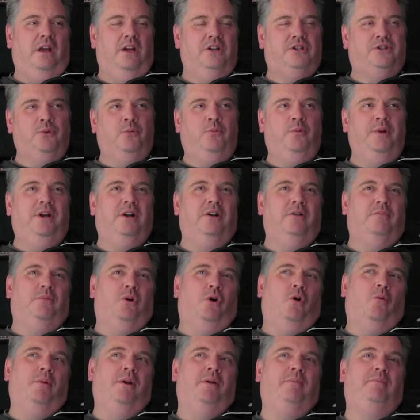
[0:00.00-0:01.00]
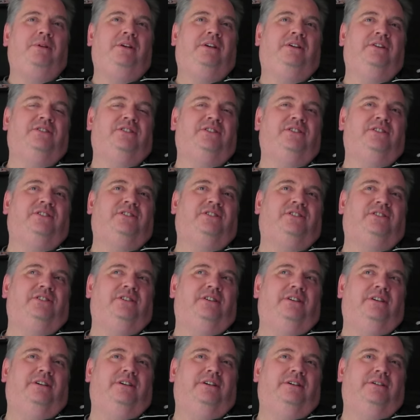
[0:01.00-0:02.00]
It's a weird moment because it's
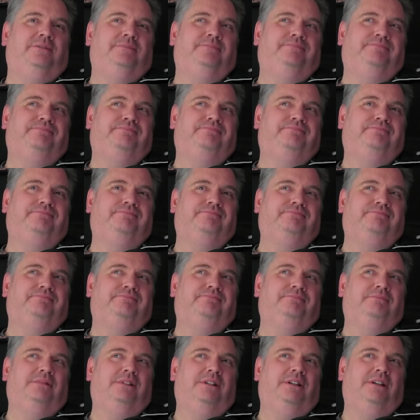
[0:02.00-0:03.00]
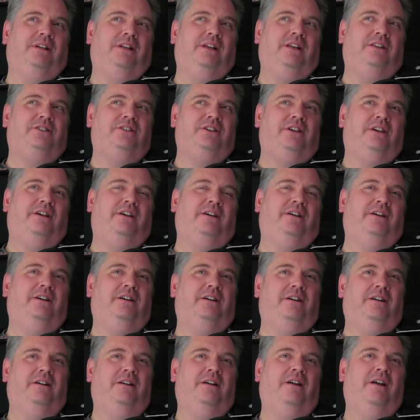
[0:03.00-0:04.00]
it's
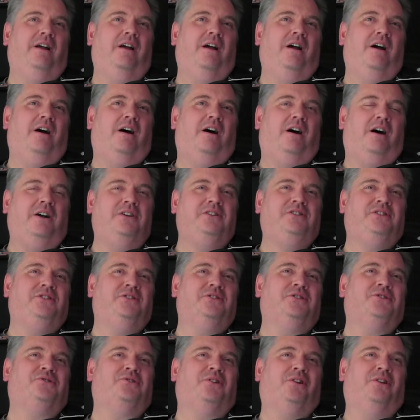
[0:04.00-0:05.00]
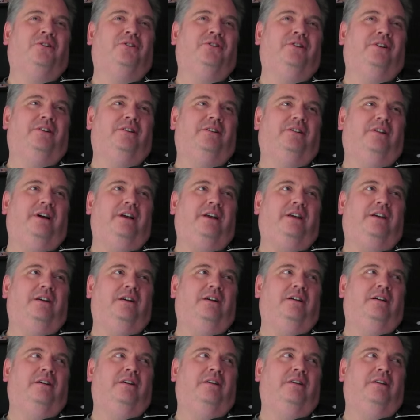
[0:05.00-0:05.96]
I still struggle to like